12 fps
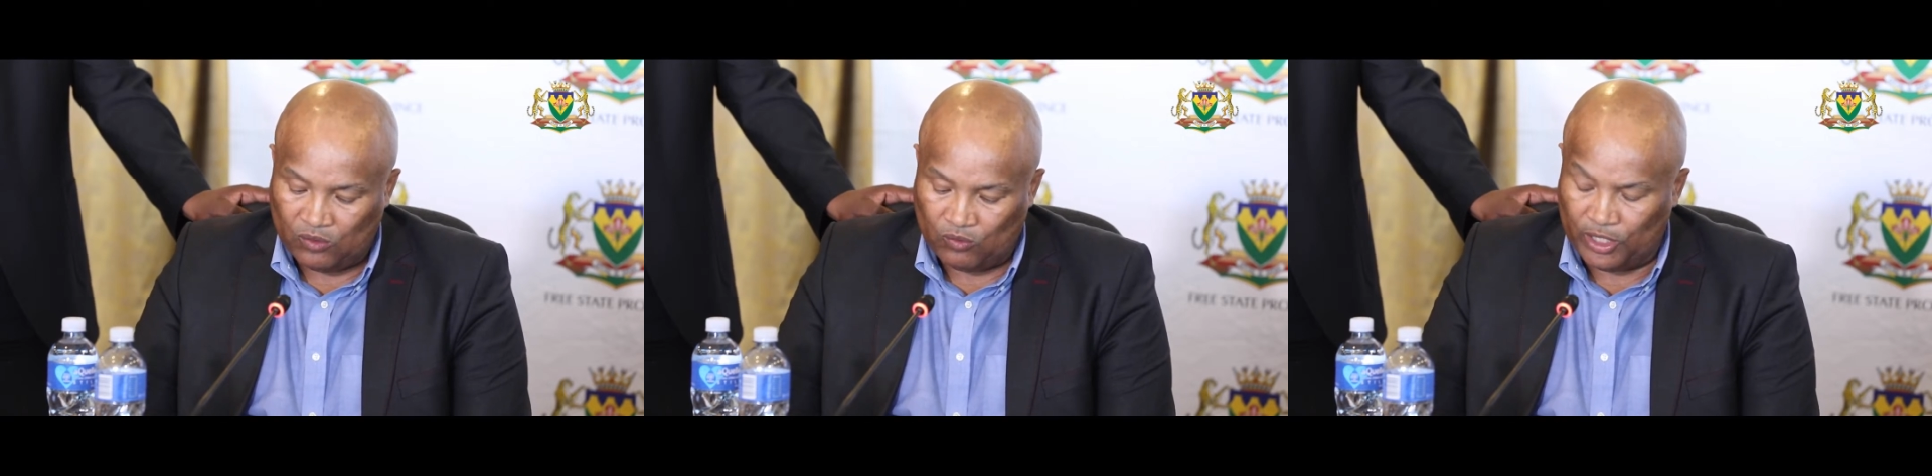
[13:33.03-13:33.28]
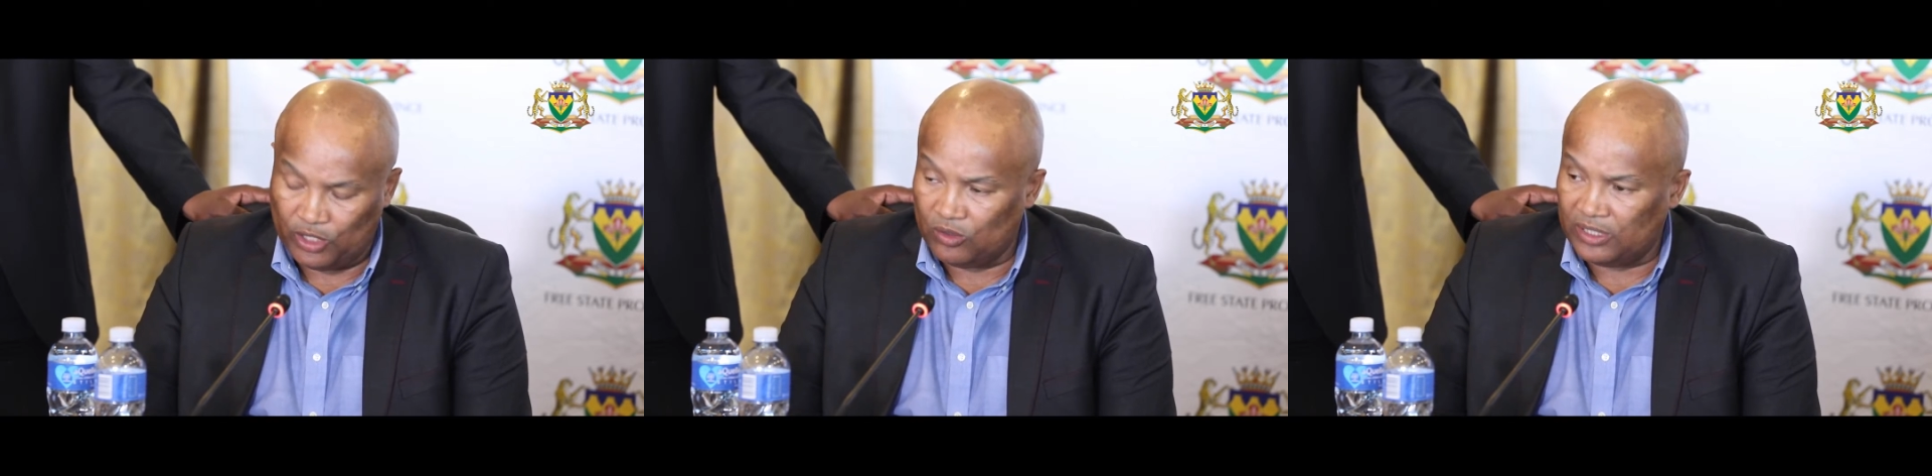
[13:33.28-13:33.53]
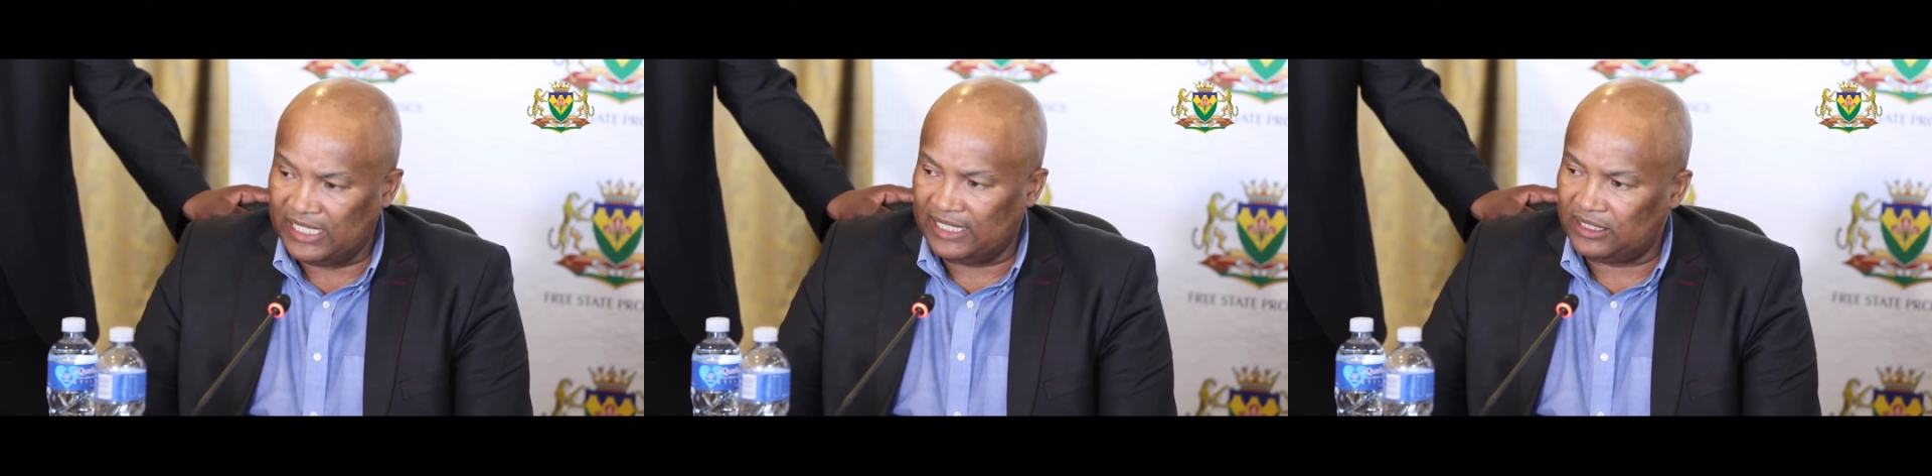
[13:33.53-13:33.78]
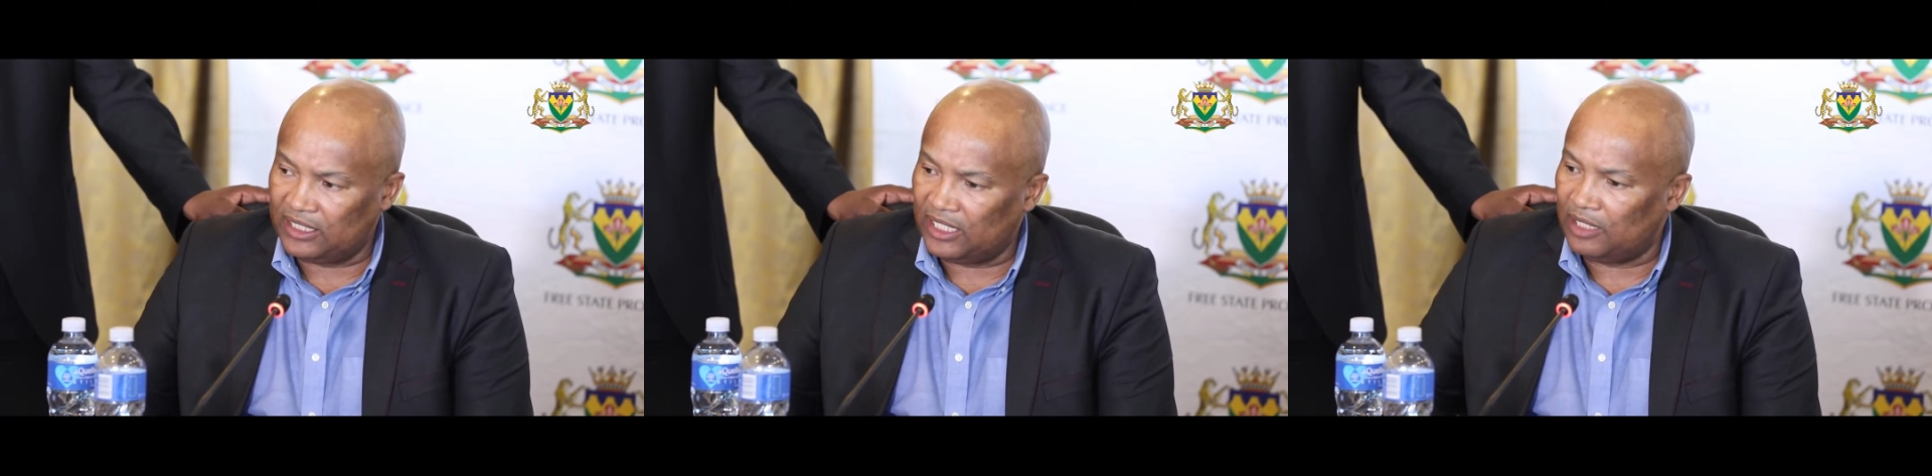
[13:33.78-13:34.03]
We know
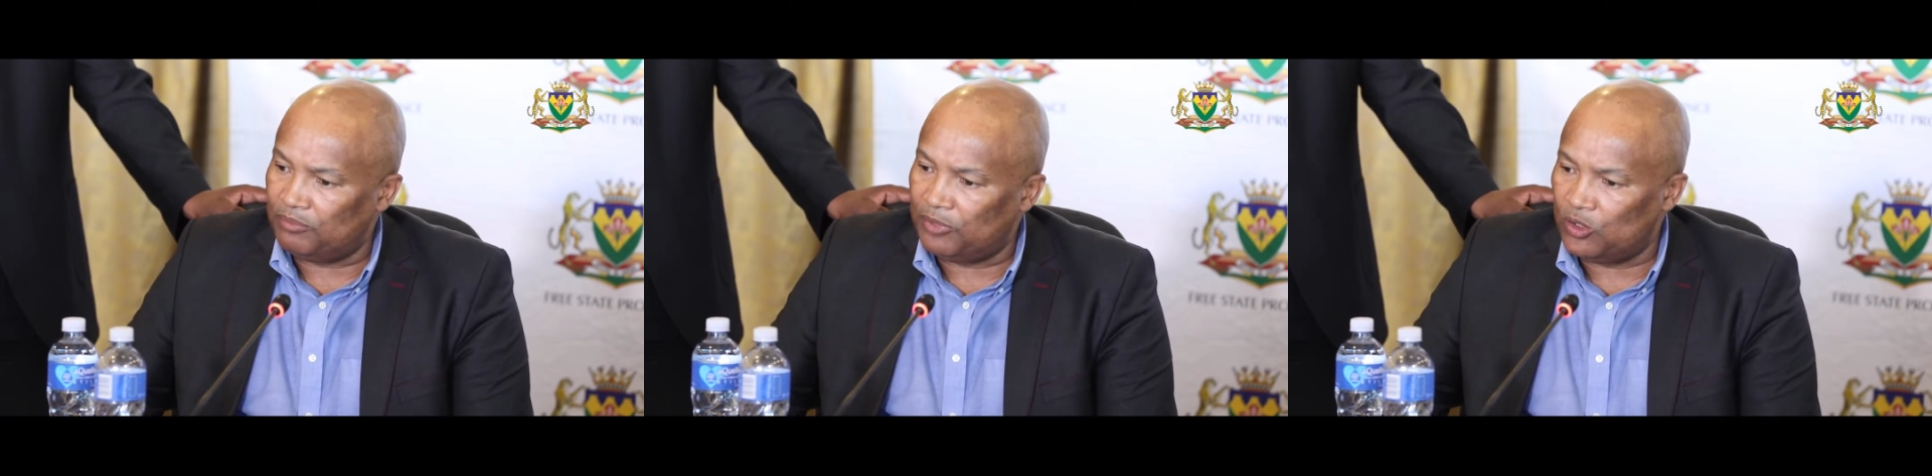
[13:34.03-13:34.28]
that